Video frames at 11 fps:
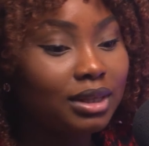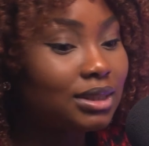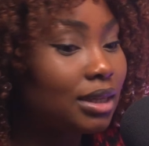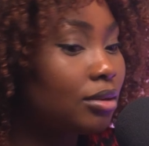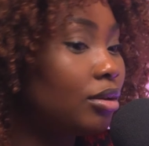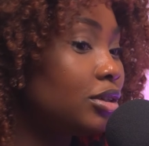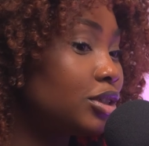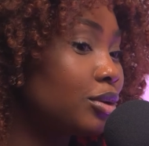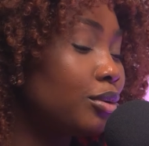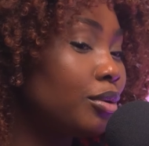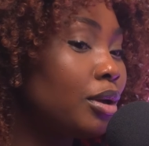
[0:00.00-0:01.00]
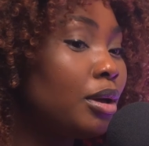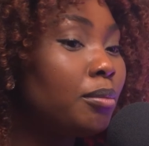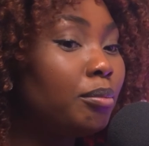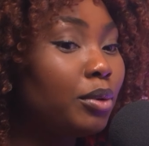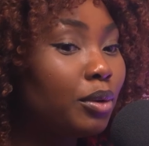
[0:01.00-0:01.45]
this technological
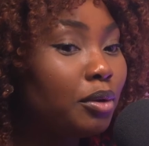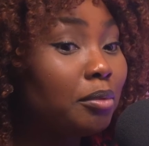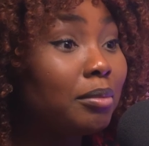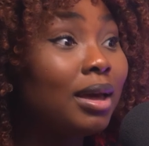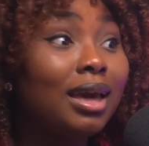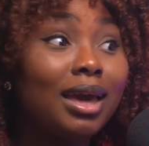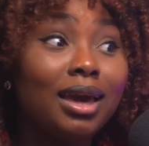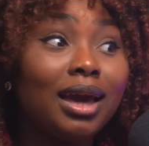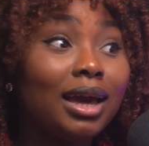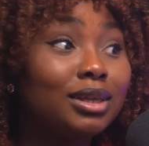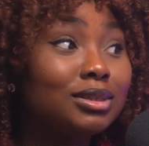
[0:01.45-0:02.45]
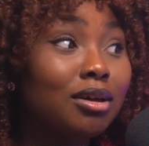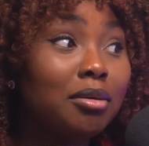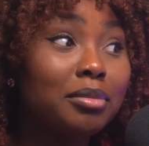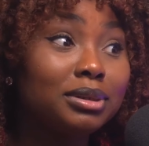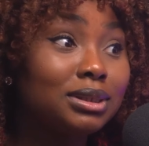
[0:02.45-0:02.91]
boom, AI is
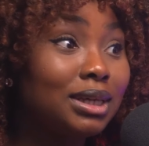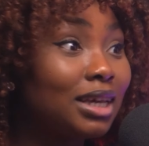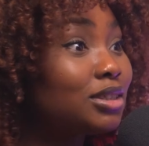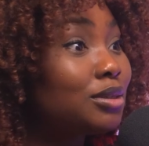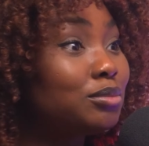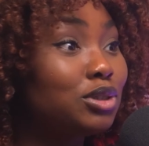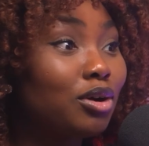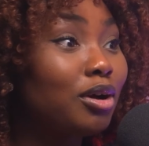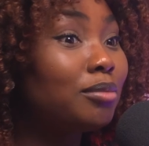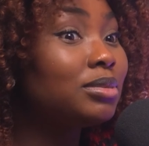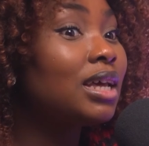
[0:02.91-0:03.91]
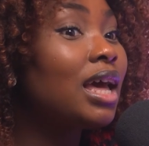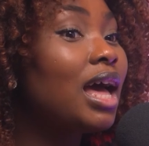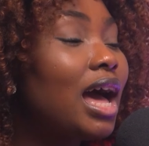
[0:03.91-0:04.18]
coming to take some jobs. Yeah.